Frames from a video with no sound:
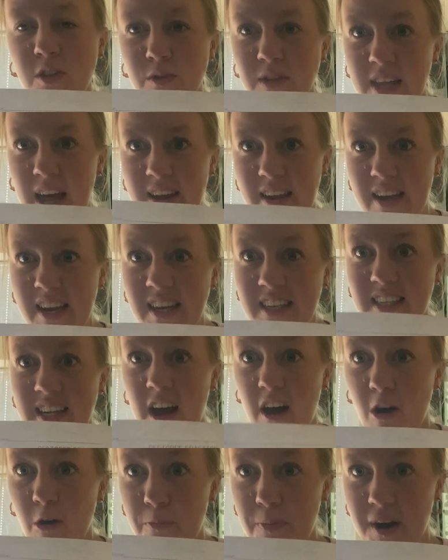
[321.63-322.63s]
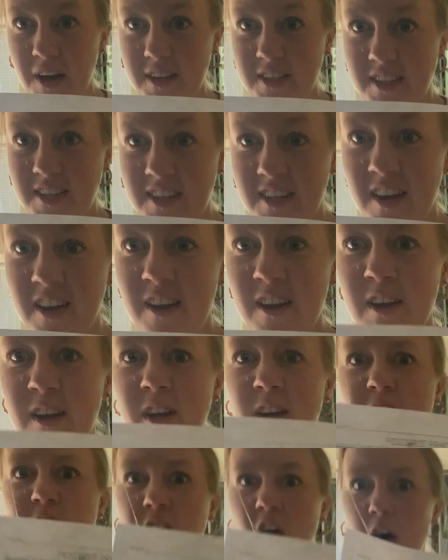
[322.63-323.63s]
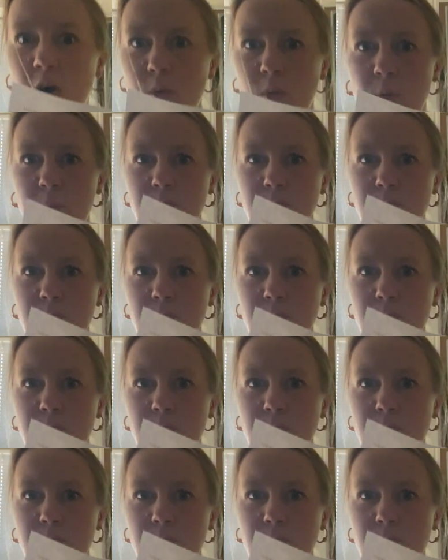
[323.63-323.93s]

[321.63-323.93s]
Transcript: use that key to help us. So